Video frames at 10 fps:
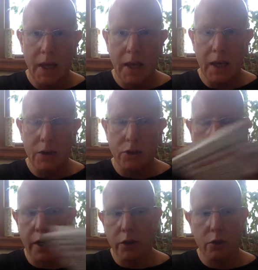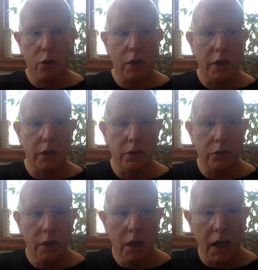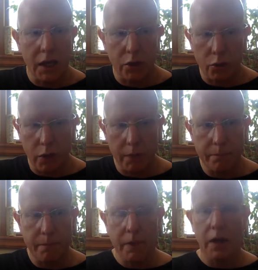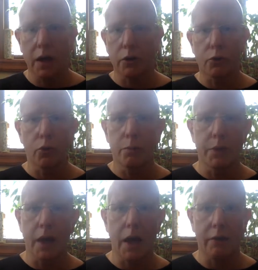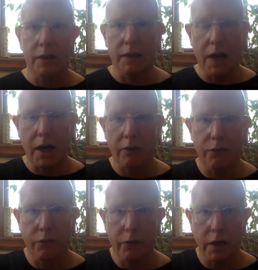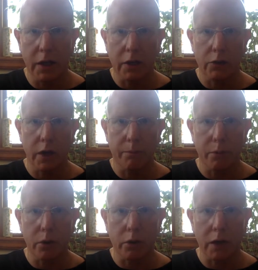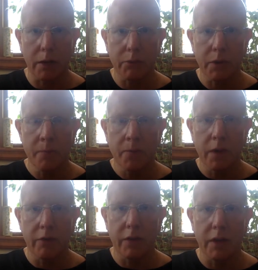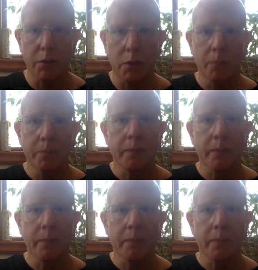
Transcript: And Dragon Door is a great group. They have a lot of great programs available.